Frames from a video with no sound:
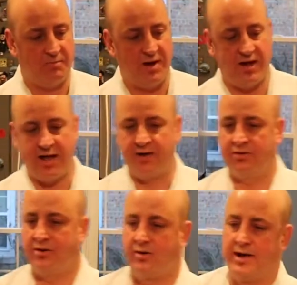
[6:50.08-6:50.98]
well, I
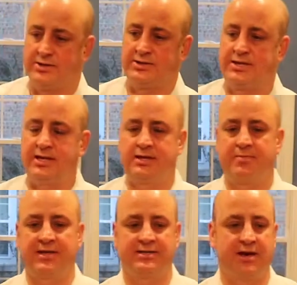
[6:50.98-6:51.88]
don't know, I just think to
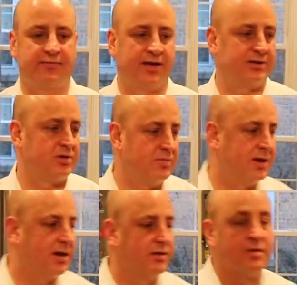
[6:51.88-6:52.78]
myself, like so
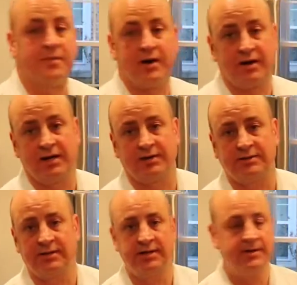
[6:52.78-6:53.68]
many other Americans